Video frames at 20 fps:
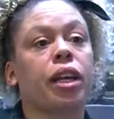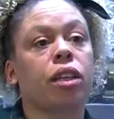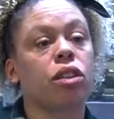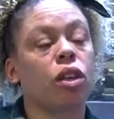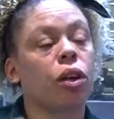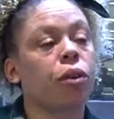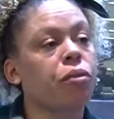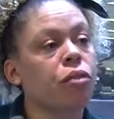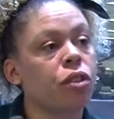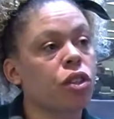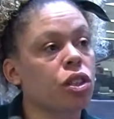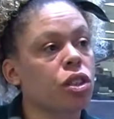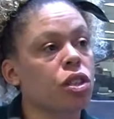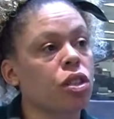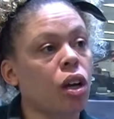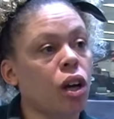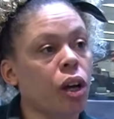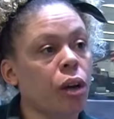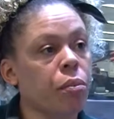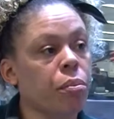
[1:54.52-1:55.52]
so for instance,
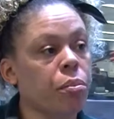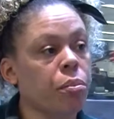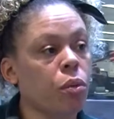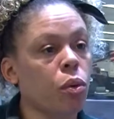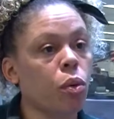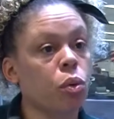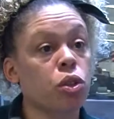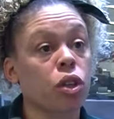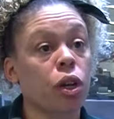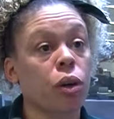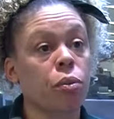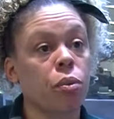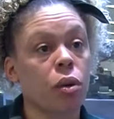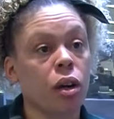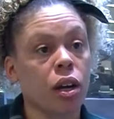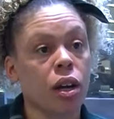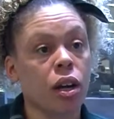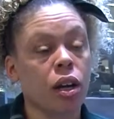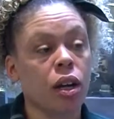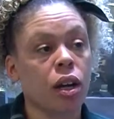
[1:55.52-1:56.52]
I also
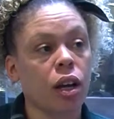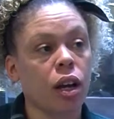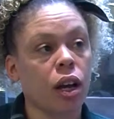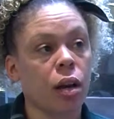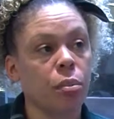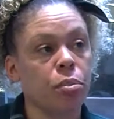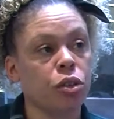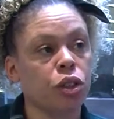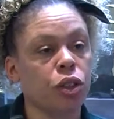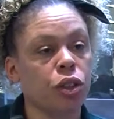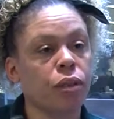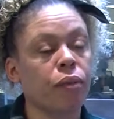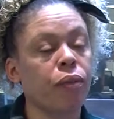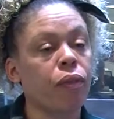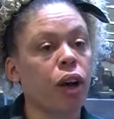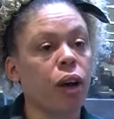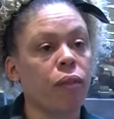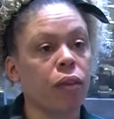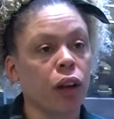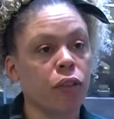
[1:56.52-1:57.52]
work producing
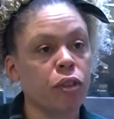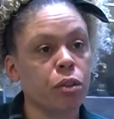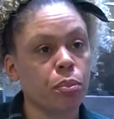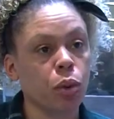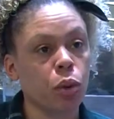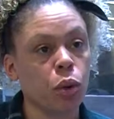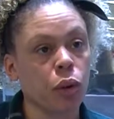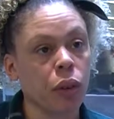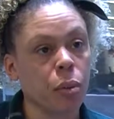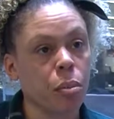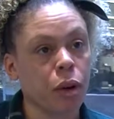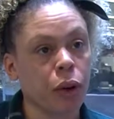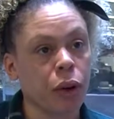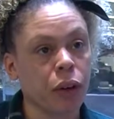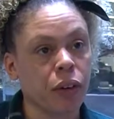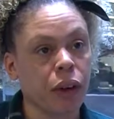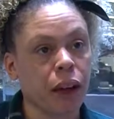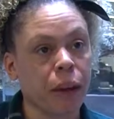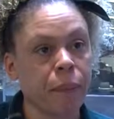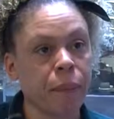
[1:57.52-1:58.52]
5 Live Sport, the
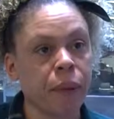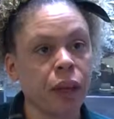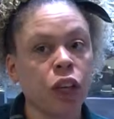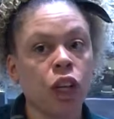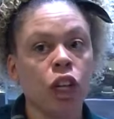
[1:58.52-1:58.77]
programme.